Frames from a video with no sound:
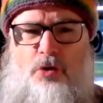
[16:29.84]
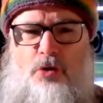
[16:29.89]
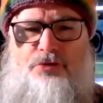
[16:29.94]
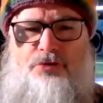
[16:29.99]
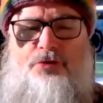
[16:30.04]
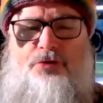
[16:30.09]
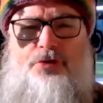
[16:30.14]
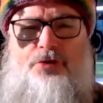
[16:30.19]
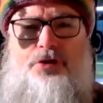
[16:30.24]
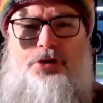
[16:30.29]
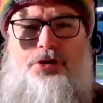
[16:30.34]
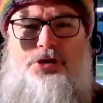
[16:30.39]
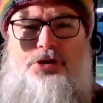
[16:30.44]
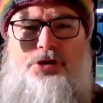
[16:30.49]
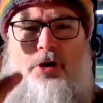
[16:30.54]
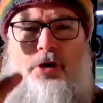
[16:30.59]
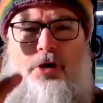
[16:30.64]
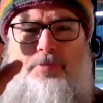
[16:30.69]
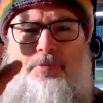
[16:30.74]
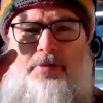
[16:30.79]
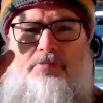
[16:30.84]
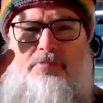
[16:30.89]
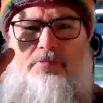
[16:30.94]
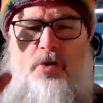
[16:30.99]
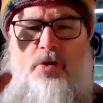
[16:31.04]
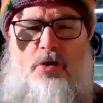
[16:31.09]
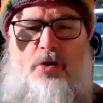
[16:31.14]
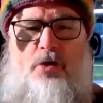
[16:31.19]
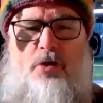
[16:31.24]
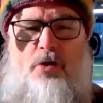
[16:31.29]
walk through the shopping
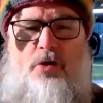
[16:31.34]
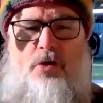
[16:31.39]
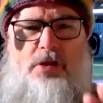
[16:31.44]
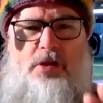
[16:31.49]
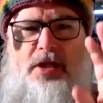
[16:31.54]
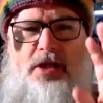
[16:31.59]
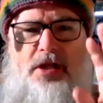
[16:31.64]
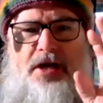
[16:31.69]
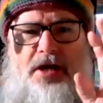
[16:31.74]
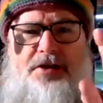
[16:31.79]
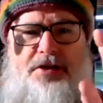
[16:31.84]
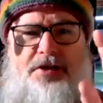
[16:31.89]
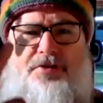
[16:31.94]
mall and there's a